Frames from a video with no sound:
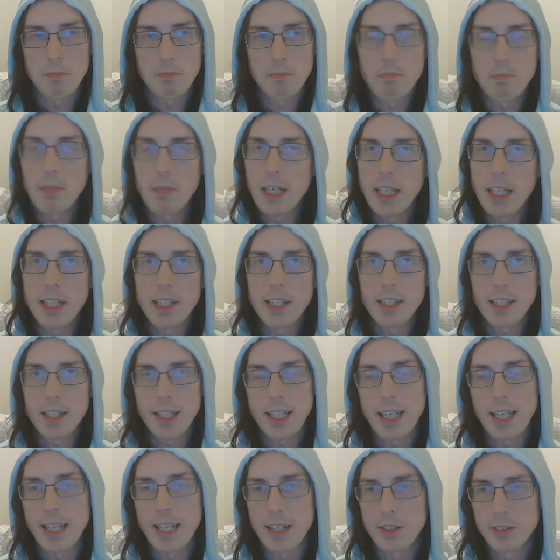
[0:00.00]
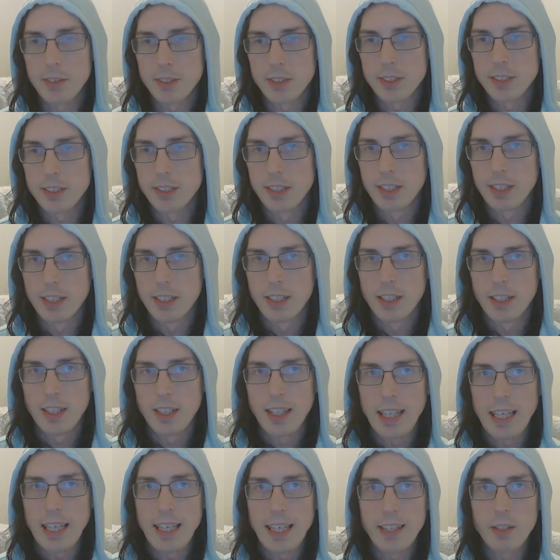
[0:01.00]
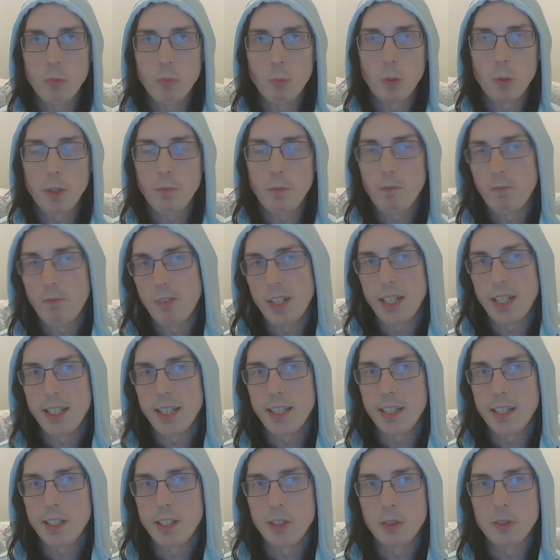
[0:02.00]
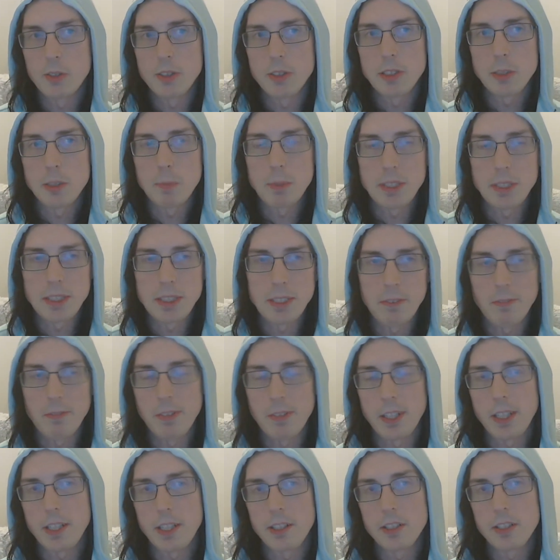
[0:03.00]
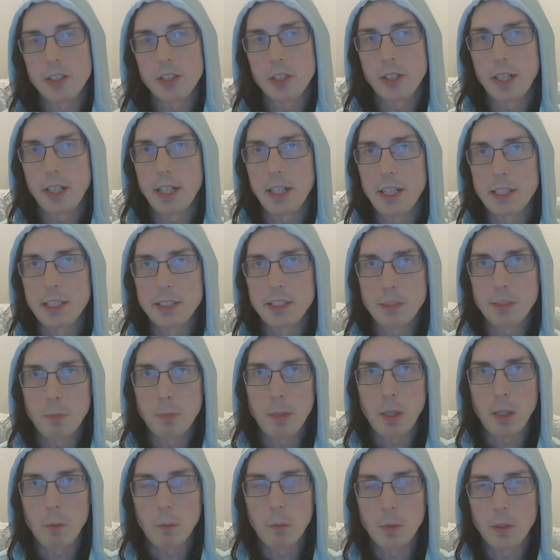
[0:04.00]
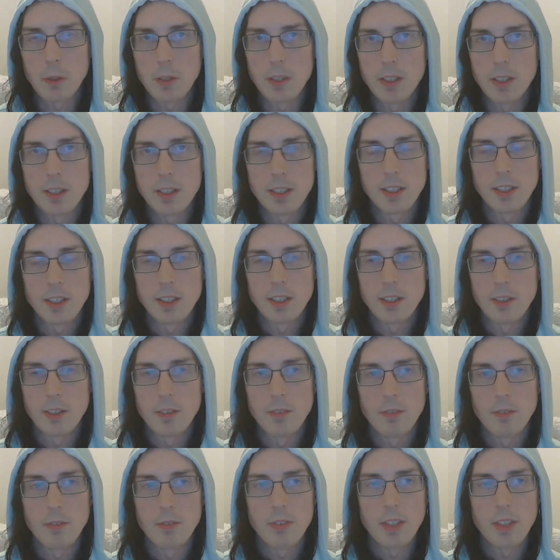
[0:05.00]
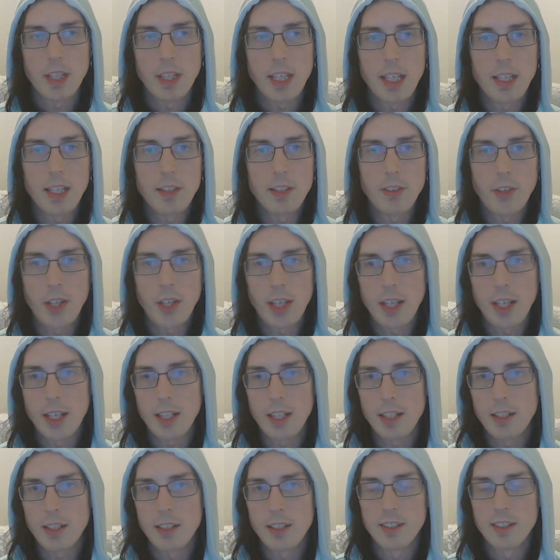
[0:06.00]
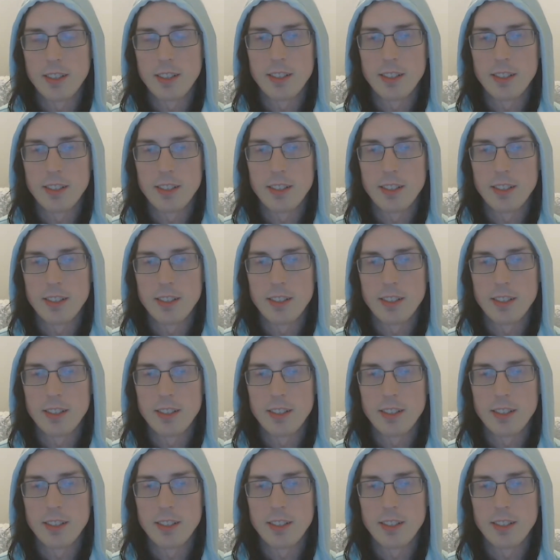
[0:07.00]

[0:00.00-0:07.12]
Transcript: made an account and would follow specific trans people. And then,